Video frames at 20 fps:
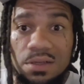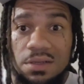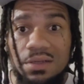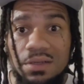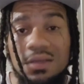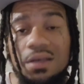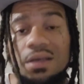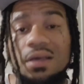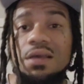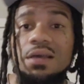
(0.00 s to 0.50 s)

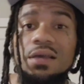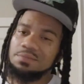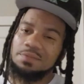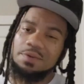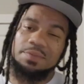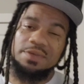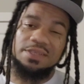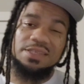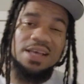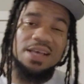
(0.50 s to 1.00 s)
Yeah.
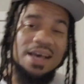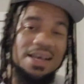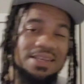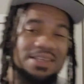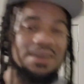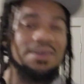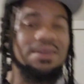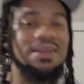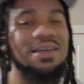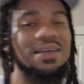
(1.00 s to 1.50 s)
But besides
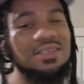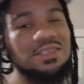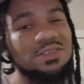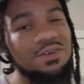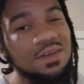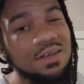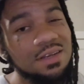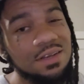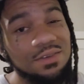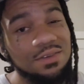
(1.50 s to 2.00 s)
all that,
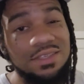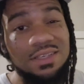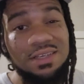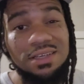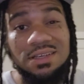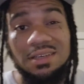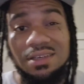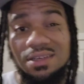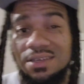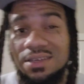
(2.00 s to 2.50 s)
Shorty know she
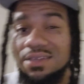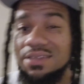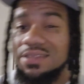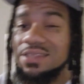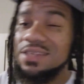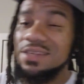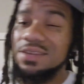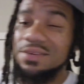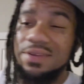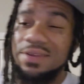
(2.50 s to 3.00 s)
good.
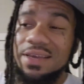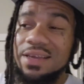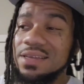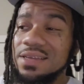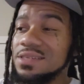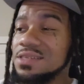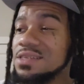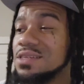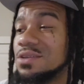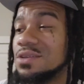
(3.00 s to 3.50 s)
She know
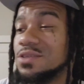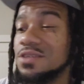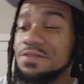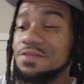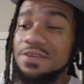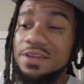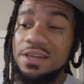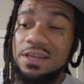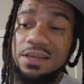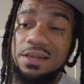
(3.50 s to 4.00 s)
that. She know she
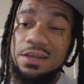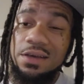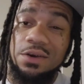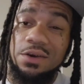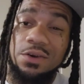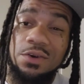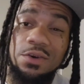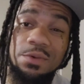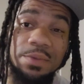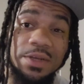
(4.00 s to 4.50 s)
finna get a
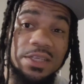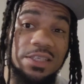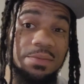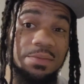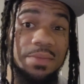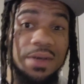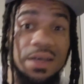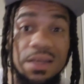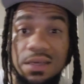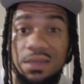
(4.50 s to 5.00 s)
whole bunch of
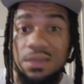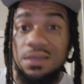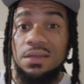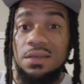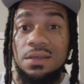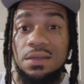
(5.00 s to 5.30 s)
money.